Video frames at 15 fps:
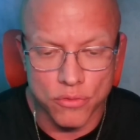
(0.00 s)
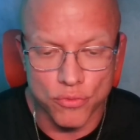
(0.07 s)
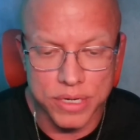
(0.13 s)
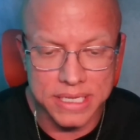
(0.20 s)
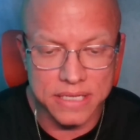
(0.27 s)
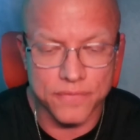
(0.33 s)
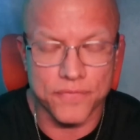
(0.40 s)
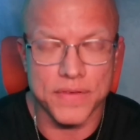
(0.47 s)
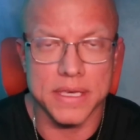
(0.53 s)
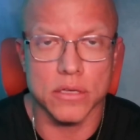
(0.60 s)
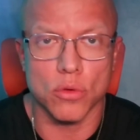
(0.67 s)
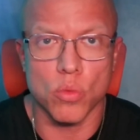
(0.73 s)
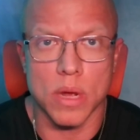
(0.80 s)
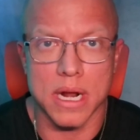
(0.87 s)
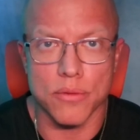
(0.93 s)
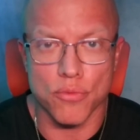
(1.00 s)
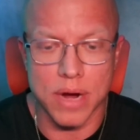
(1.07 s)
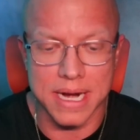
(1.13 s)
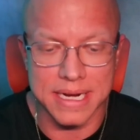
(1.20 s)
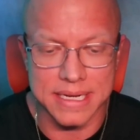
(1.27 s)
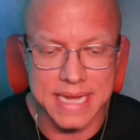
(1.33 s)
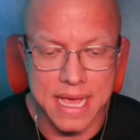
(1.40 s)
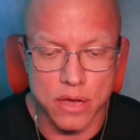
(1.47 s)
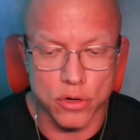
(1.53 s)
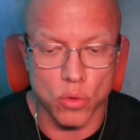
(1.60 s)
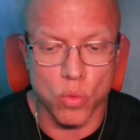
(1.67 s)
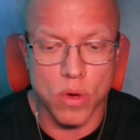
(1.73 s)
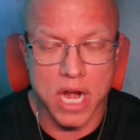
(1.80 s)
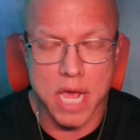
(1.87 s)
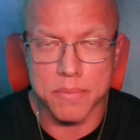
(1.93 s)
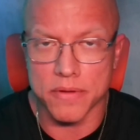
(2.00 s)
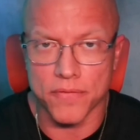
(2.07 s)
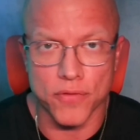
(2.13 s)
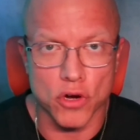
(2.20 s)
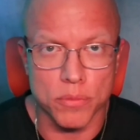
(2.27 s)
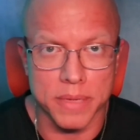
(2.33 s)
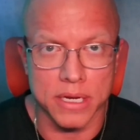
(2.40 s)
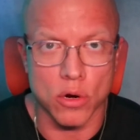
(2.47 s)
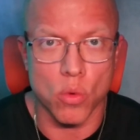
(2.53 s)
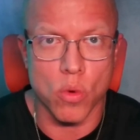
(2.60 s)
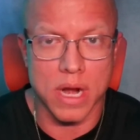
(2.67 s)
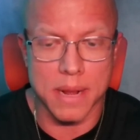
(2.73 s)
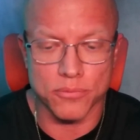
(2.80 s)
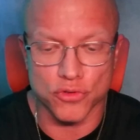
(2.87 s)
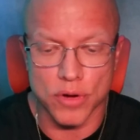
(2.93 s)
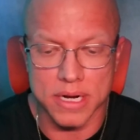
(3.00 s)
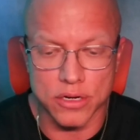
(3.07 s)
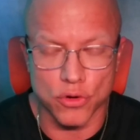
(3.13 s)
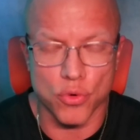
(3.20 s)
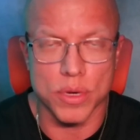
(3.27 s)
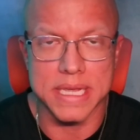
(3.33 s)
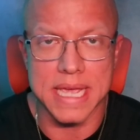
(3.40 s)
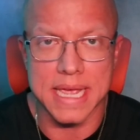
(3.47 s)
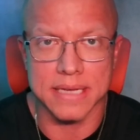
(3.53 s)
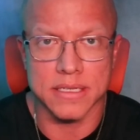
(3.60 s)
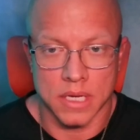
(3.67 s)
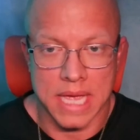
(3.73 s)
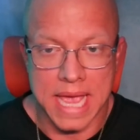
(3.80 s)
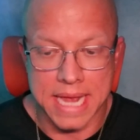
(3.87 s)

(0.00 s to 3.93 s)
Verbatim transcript: really feel what I'm writing down or what I'm affirming or what I'm trying to create.